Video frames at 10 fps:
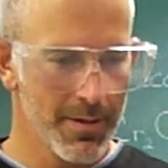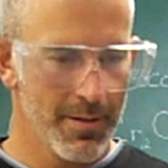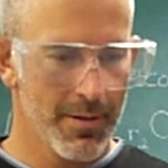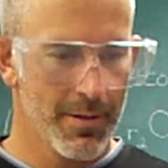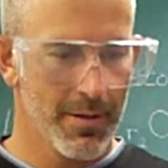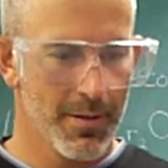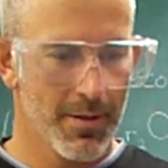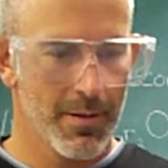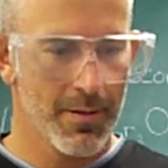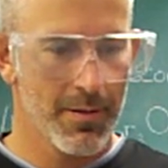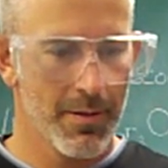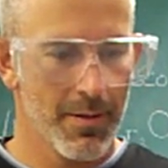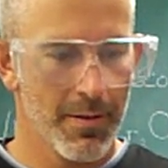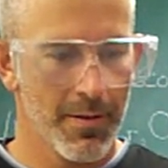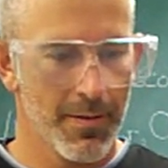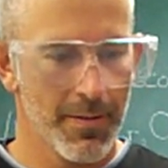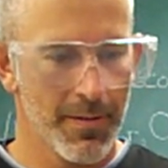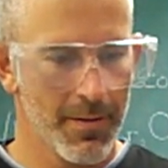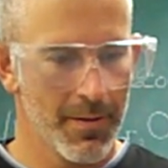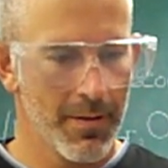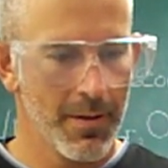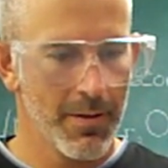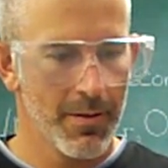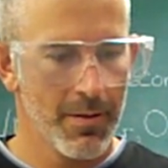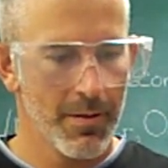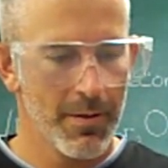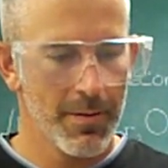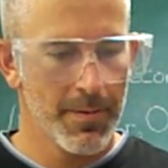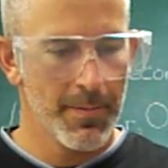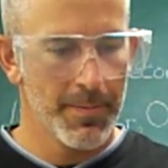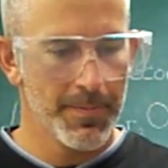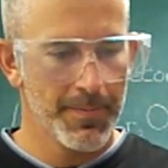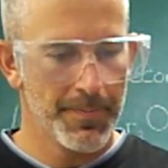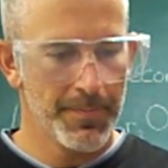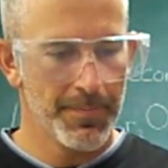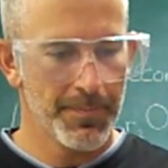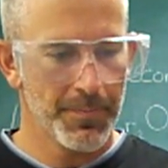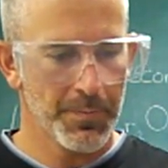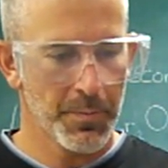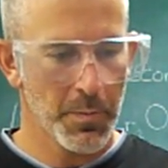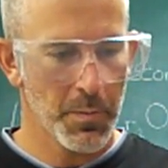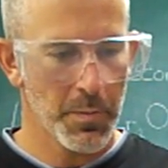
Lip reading: Nothing is said.